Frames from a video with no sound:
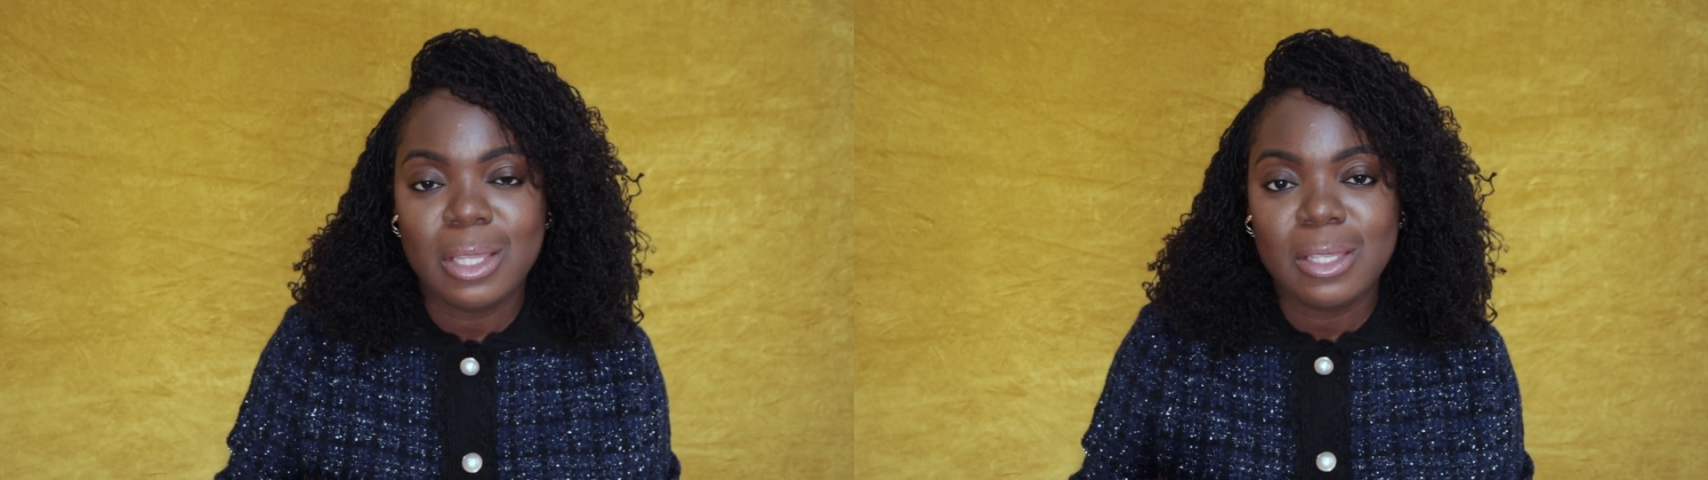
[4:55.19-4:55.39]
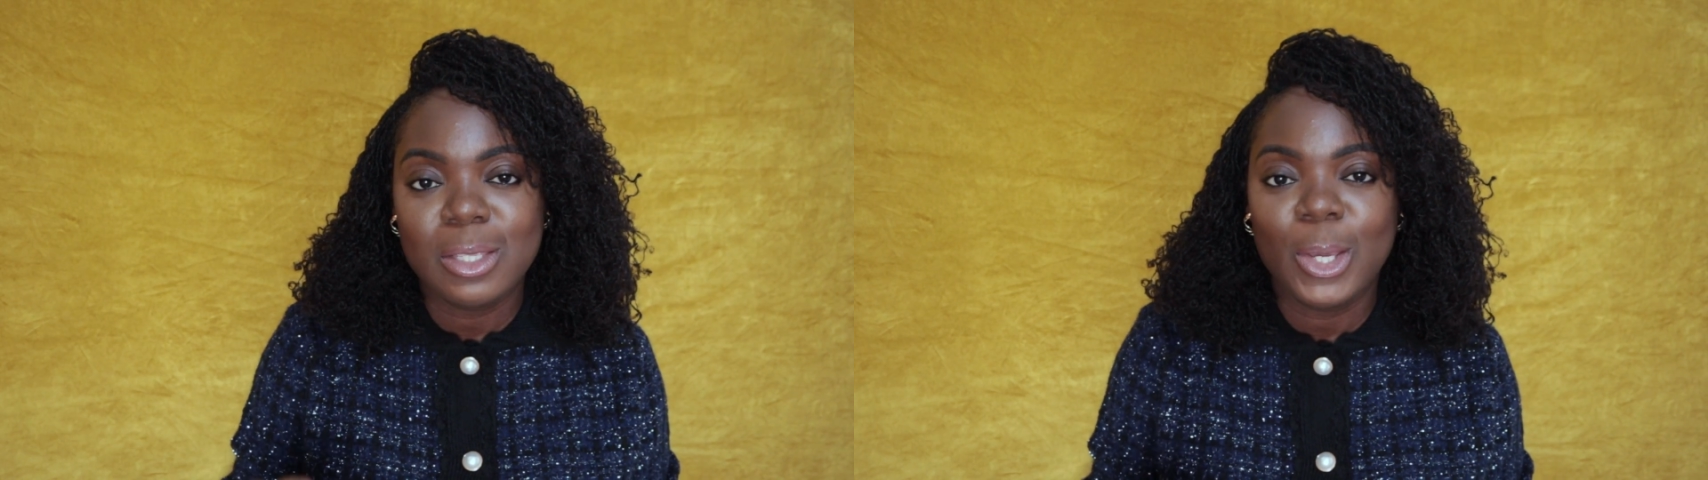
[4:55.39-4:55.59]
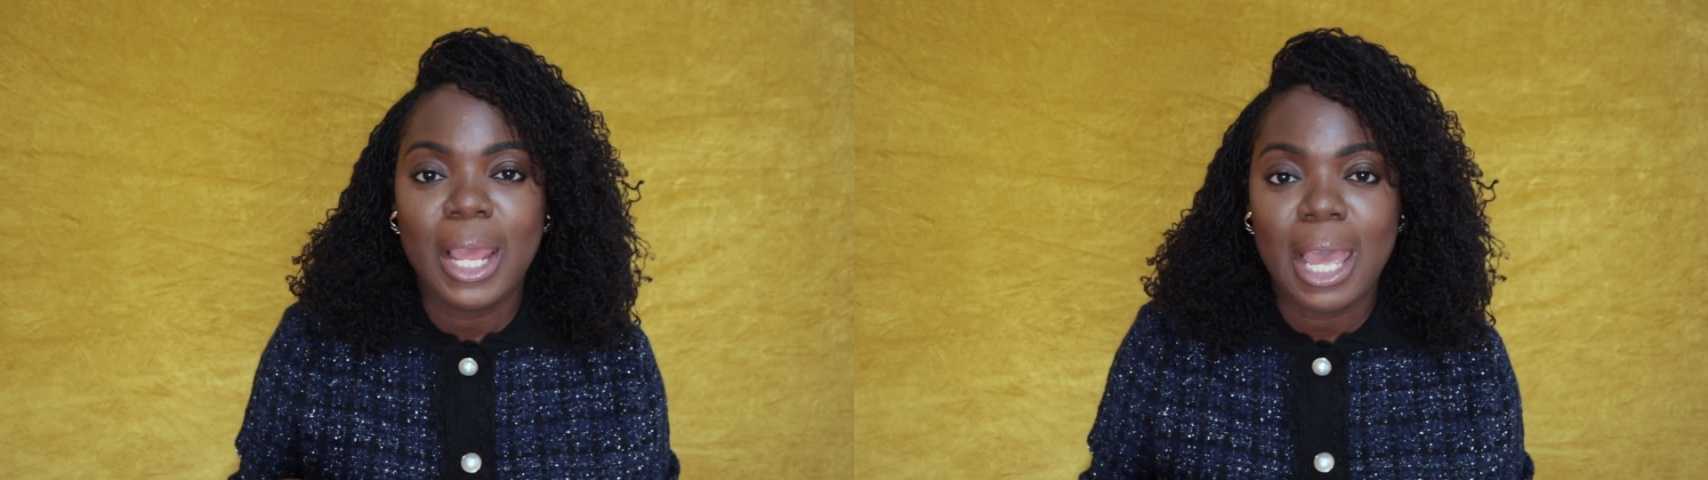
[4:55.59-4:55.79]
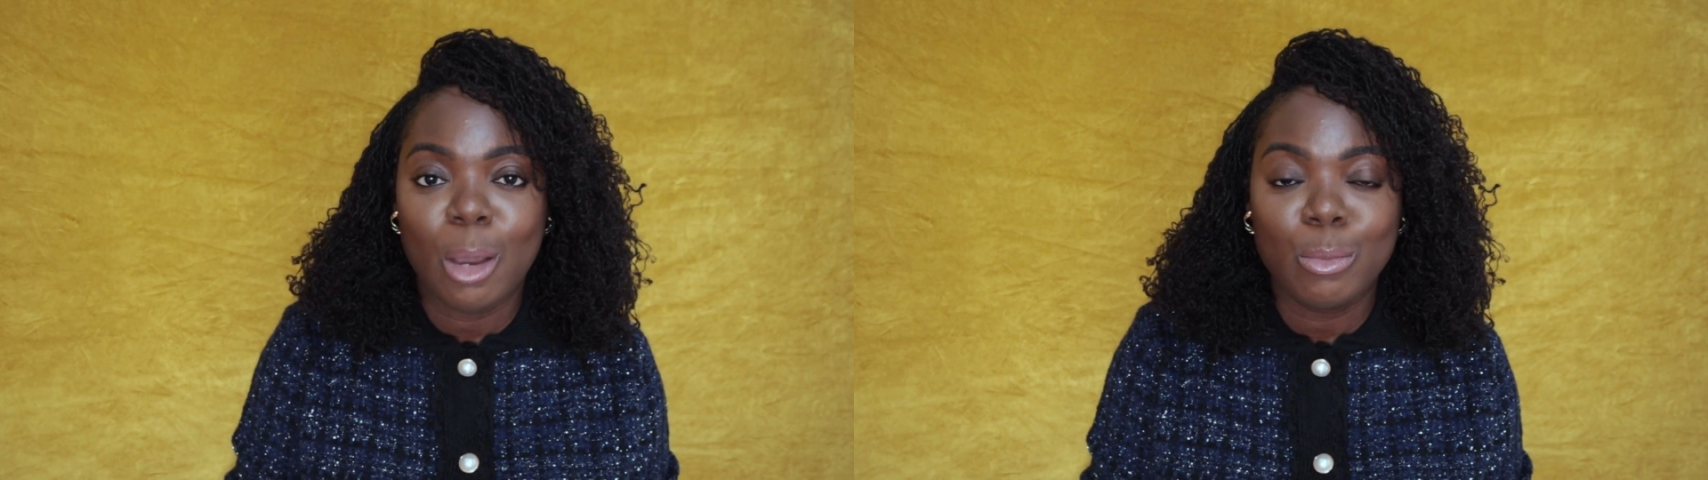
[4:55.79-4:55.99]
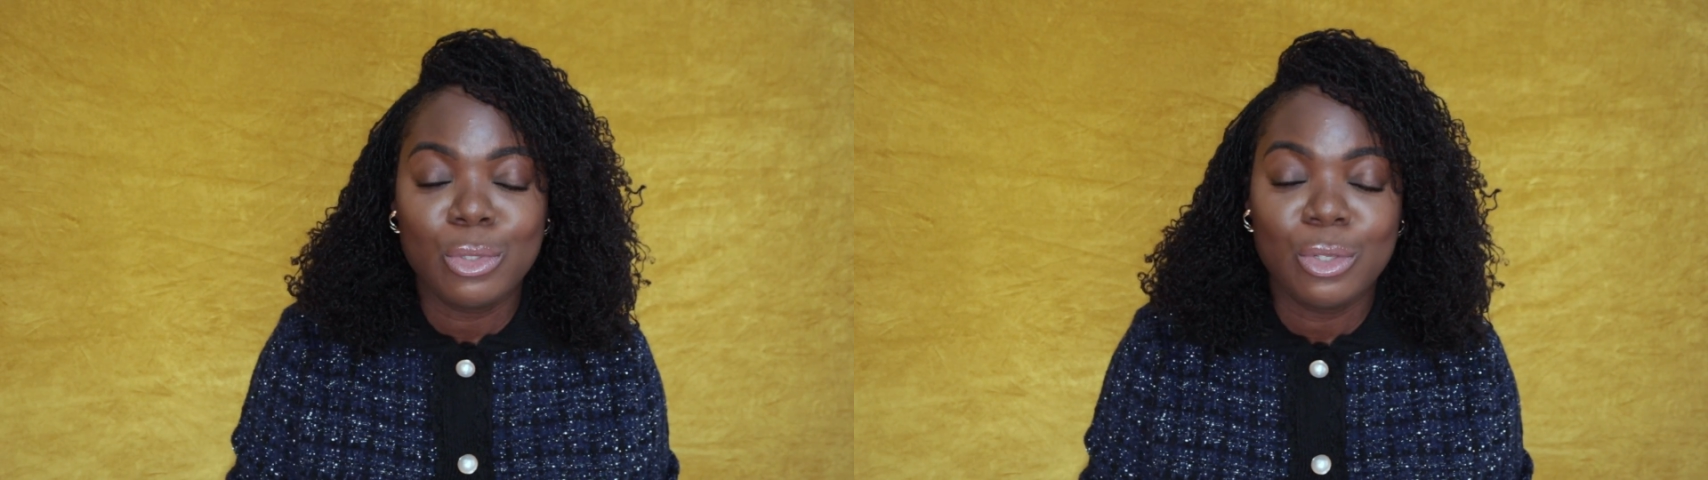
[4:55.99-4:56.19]
This is going to
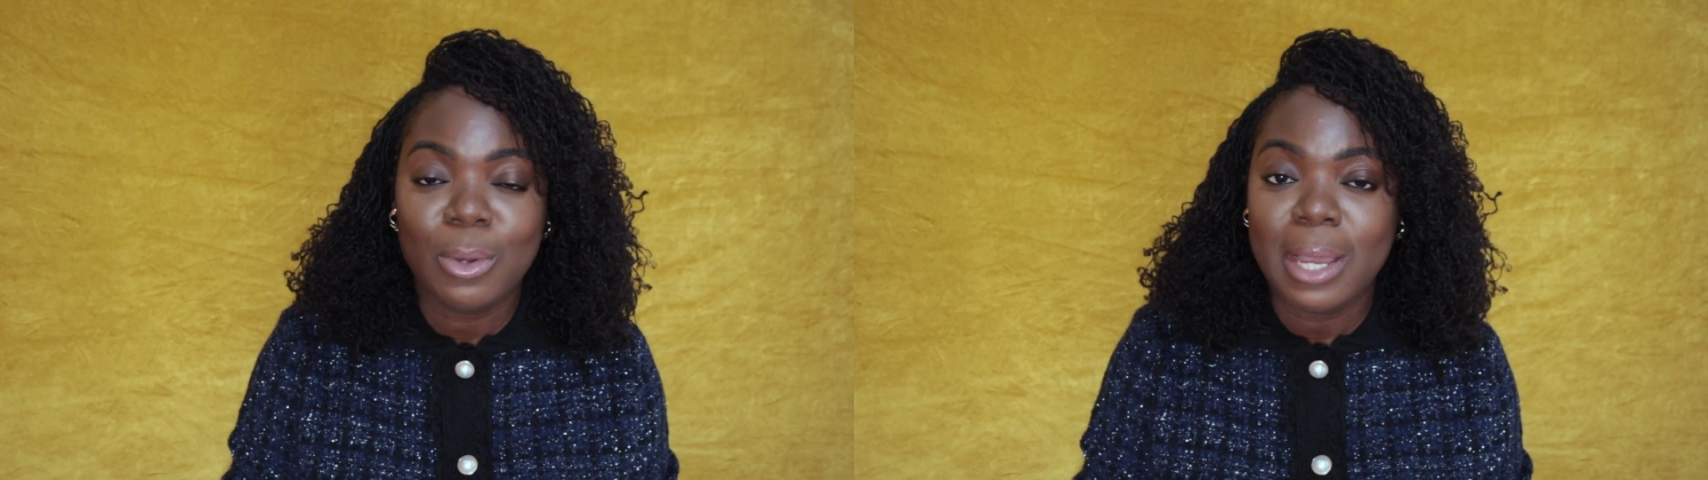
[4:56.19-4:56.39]
help to,